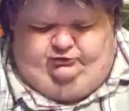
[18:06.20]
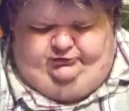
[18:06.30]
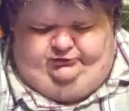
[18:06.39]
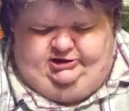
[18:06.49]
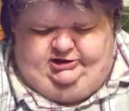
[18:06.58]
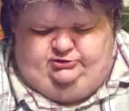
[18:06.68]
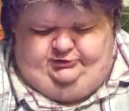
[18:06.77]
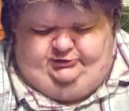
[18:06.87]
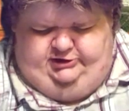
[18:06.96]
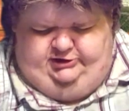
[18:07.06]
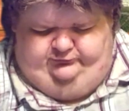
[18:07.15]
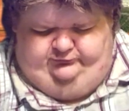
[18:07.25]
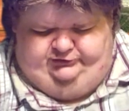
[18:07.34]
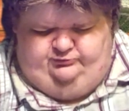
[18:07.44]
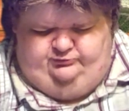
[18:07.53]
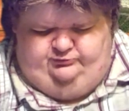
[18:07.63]
plan for St.
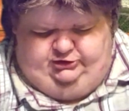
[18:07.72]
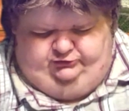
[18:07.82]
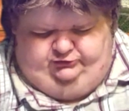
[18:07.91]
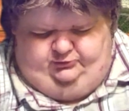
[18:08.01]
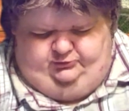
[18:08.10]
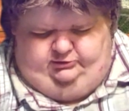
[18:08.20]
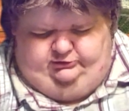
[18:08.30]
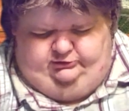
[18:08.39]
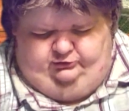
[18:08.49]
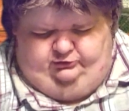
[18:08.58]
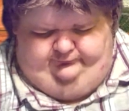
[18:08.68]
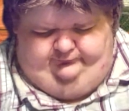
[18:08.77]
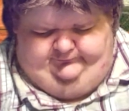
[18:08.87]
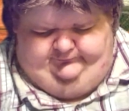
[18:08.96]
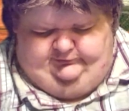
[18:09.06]
Petersburg in the Gulf of Finland.